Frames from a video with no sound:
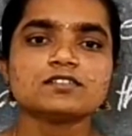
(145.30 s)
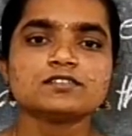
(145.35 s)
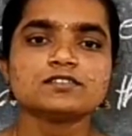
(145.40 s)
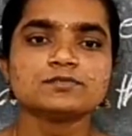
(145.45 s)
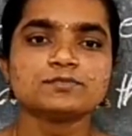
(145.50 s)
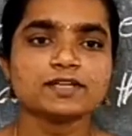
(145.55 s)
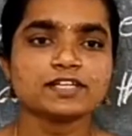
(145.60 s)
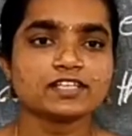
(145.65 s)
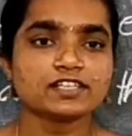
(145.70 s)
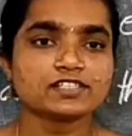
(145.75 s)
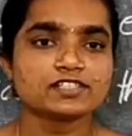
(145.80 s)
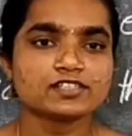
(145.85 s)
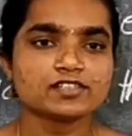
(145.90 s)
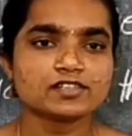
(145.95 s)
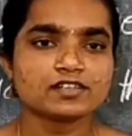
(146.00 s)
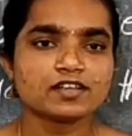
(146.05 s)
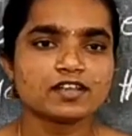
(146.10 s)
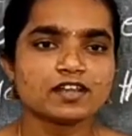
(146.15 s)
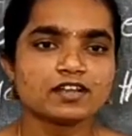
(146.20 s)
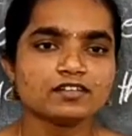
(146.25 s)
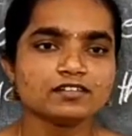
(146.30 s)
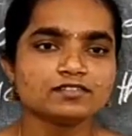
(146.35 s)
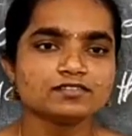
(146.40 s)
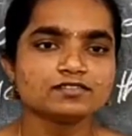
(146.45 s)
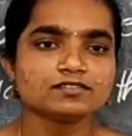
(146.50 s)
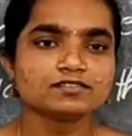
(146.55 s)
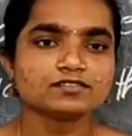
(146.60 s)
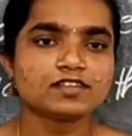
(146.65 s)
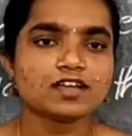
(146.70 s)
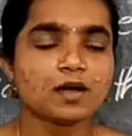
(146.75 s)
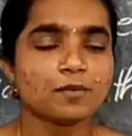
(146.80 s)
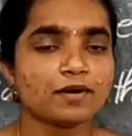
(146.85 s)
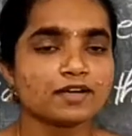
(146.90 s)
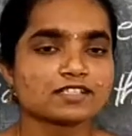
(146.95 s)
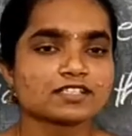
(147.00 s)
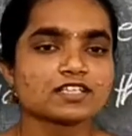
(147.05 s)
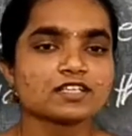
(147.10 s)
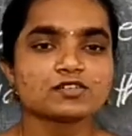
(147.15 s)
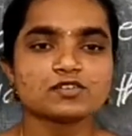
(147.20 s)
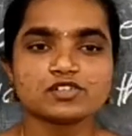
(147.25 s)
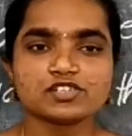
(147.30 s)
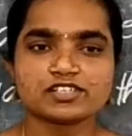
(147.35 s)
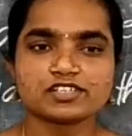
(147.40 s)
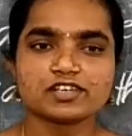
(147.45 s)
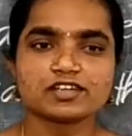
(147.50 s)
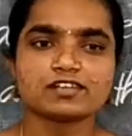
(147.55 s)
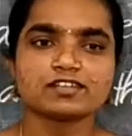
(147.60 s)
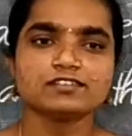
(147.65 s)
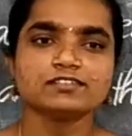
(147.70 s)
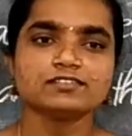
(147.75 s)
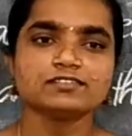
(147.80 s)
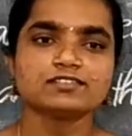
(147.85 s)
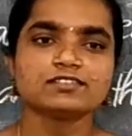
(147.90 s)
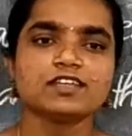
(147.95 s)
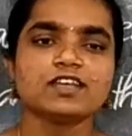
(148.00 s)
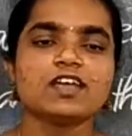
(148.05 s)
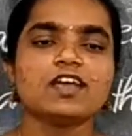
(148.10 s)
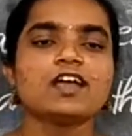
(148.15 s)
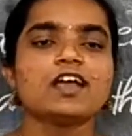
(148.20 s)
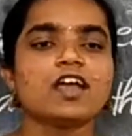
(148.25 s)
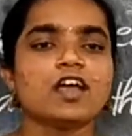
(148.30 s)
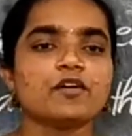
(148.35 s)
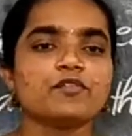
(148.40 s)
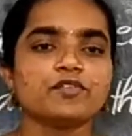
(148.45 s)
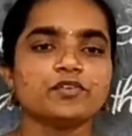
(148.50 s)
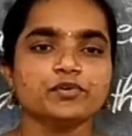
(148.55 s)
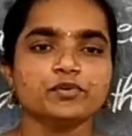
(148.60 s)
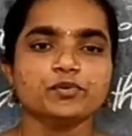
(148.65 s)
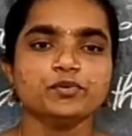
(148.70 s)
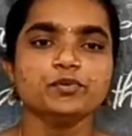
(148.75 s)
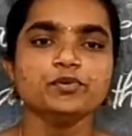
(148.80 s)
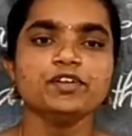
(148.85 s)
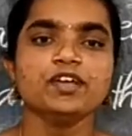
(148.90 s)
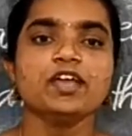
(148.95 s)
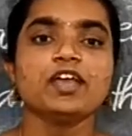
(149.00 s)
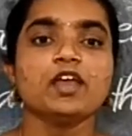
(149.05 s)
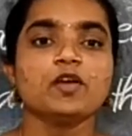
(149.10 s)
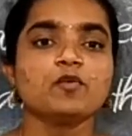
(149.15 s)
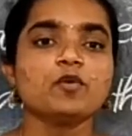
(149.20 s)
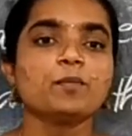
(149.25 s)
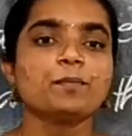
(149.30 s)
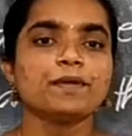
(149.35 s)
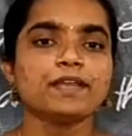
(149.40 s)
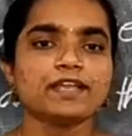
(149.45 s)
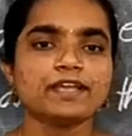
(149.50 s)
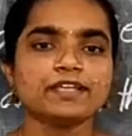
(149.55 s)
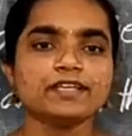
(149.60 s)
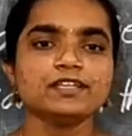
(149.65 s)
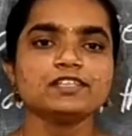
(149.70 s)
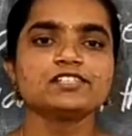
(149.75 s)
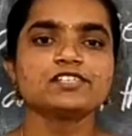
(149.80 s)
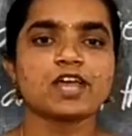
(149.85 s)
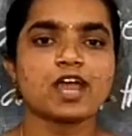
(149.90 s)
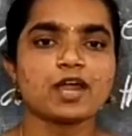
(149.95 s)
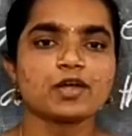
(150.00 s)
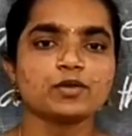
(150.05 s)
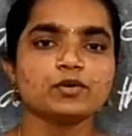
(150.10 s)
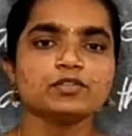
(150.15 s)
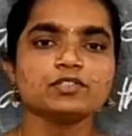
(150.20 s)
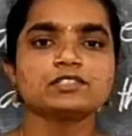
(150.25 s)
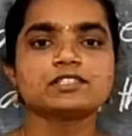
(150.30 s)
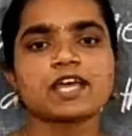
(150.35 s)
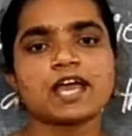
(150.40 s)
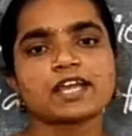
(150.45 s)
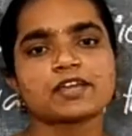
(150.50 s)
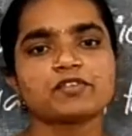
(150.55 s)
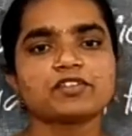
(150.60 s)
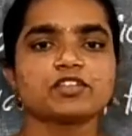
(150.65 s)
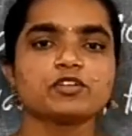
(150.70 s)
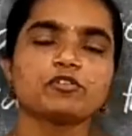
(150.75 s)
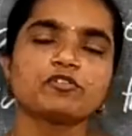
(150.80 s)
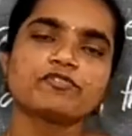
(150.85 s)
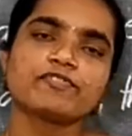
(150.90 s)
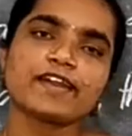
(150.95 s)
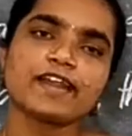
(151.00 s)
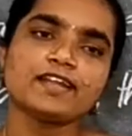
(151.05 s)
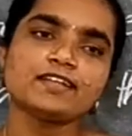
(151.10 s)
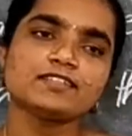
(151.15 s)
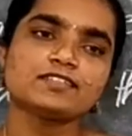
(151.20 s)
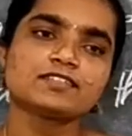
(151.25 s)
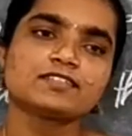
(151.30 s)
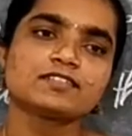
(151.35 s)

My dear children, I am asking question. Have you ever played shadow tag with your friends?